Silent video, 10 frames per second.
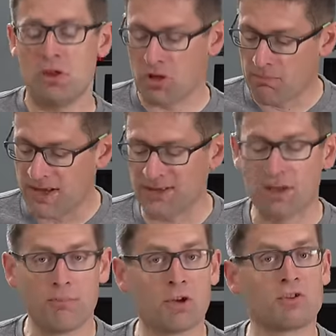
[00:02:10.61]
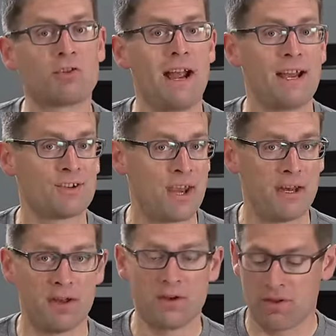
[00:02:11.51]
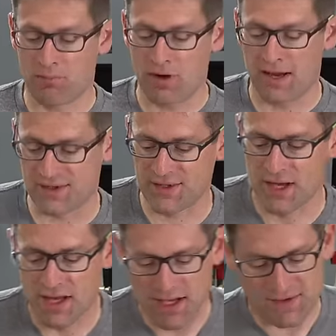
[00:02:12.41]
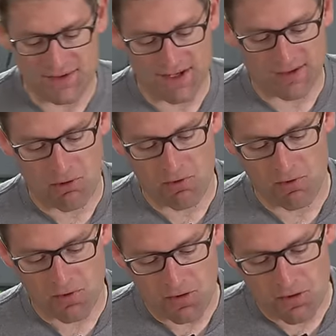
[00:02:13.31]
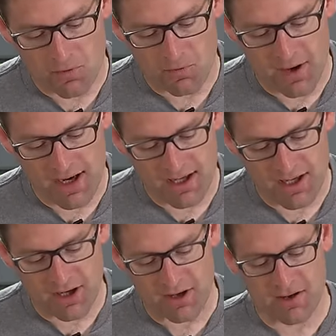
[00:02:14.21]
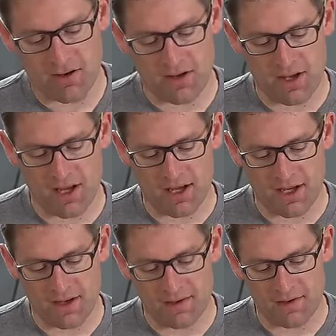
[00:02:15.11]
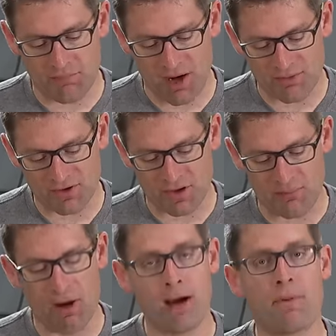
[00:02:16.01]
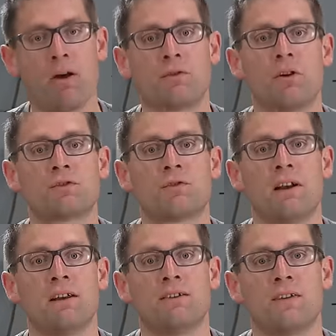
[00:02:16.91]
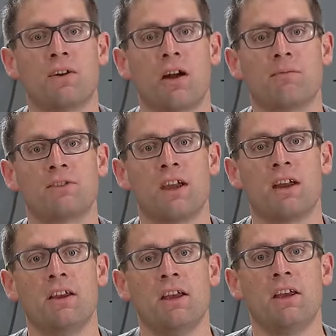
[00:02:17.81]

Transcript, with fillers: You could basically put a trash can under the press. It's this hole right here and the primers are gonna pop out and go straight into the garbage can.